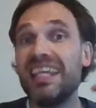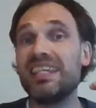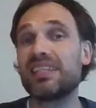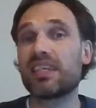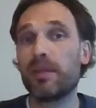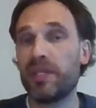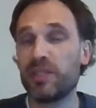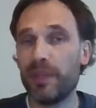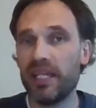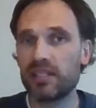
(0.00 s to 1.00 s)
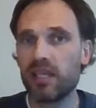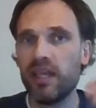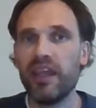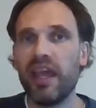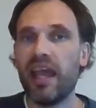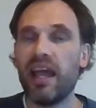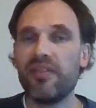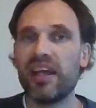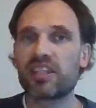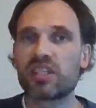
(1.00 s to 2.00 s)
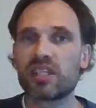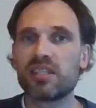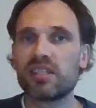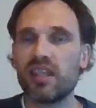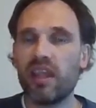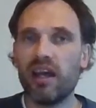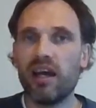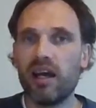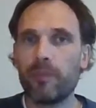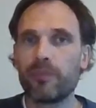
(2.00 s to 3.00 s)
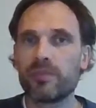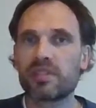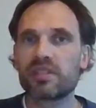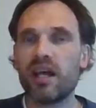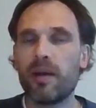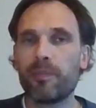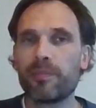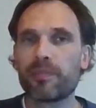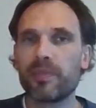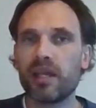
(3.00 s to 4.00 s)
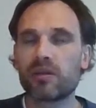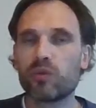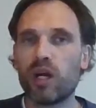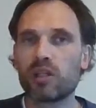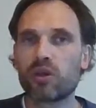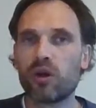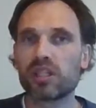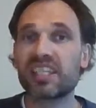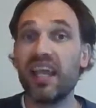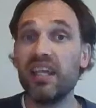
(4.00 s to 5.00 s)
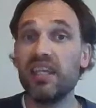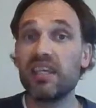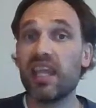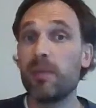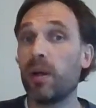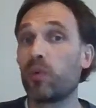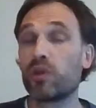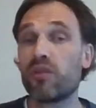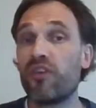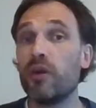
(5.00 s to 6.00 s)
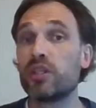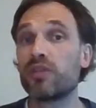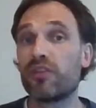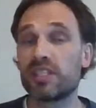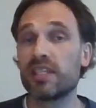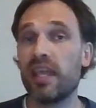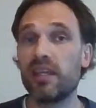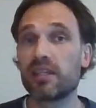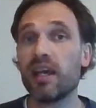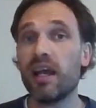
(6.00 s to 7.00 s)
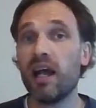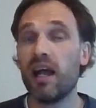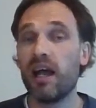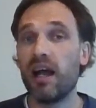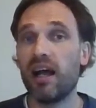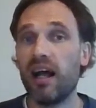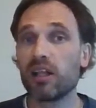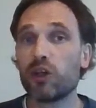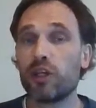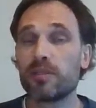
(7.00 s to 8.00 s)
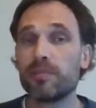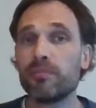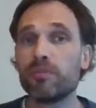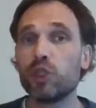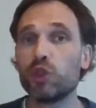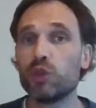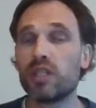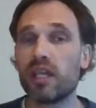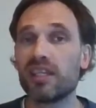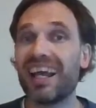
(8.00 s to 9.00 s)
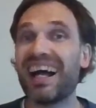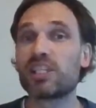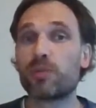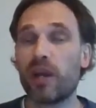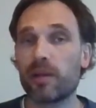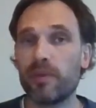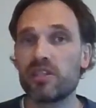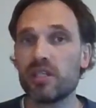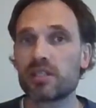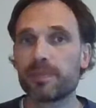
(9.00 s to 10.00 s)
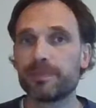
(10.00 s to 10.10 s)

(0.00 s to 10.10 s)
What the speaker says: inside P space, and that's just someone called Kenny came up with a very sophisticated algorithm using algebraic methods,